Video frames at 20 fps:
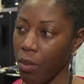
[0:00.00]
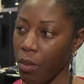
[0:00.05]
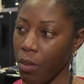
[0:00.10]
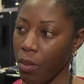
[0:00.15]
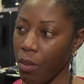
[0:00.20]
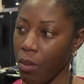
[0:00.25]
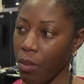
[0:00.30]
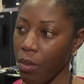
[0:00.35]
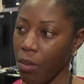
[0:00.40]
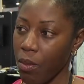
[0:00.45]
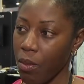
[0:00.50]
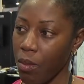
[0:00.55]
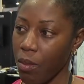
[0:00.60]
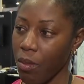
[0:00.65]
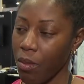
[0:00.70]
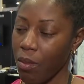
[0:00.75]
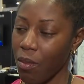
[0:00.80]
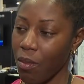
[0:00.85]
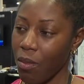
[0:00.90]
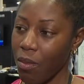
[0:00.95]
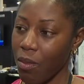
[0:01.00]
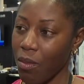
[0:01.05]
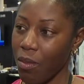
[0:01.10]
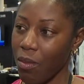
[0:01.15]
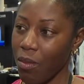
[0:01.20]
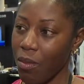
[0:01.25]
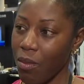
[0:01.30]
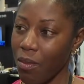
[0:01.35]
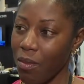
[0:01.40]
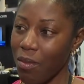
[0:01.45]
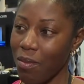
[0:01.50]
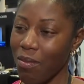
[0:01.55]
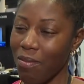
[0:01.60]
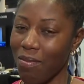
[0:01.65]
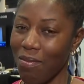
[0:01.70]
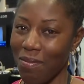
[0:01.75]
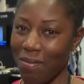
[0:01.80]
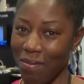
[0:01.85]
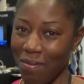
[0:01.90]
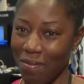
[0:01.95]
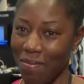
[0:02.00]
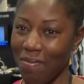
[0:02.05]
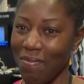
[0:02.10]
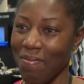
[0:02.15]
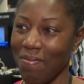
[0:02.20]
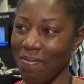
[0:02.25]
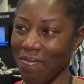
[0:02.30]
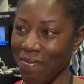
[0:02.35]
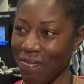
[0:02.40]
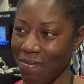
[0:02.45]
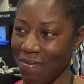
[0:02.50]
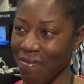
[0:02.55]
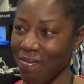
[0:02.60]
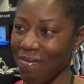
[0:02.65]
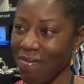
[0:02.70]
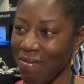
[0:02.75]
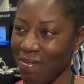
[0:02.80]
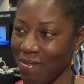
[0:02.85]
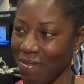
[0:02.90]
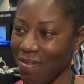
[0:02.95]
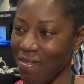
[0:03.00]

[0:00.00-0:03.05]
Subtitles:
(silent)